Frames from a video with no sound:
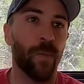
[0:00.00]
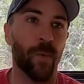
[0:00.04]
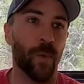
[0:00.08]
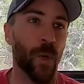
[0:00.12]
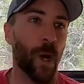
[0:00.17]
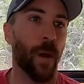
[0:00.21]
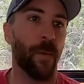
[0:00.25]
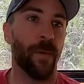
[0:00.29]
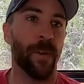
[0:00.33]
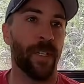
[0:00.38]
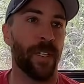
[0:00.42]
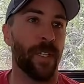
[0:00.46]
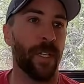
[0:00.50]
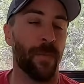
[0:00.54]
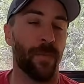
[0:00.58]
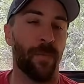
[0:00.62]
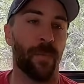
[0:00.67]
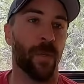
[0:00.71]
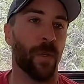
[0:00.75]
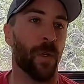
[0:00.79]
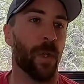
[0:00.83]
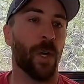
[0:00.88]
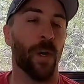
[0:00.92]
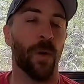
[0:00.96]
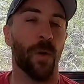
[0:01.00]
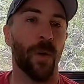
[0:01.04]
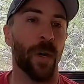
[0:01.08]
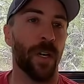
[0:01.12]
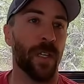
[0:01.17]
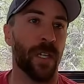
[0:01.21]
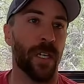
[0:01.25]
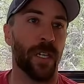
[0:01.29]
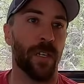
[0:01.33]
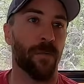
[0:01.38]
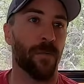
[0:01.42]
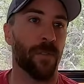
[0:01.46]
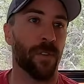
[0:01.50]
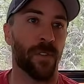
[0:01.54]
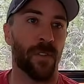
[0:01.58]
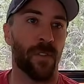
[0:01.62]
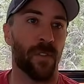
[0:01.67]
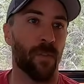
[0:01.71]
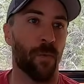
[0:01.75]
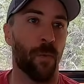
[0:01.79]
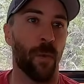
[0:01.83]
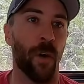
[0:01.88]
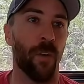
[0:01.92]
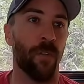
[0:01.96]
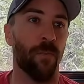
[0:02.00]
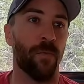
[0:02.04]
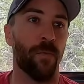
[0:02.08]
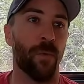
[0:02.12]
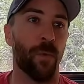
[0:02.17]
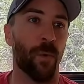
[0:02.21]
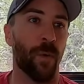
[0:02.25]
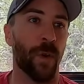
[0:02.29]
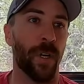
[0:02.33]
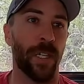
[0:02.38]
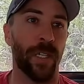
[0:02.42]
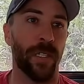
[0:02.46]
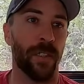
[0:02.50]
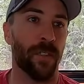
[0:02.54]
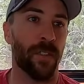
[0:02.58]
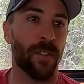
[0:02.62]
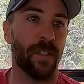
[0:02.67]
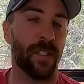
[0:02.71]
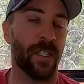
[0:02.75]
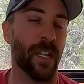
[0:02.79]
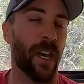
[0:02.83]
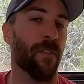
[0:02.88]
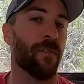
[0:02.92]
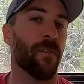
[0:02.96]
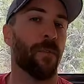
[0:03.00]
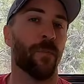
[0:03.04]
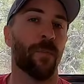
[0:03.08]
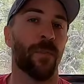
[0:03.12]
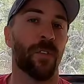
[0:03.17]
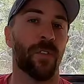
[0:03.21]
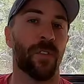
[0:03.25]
probably dipped below I think it was 12.7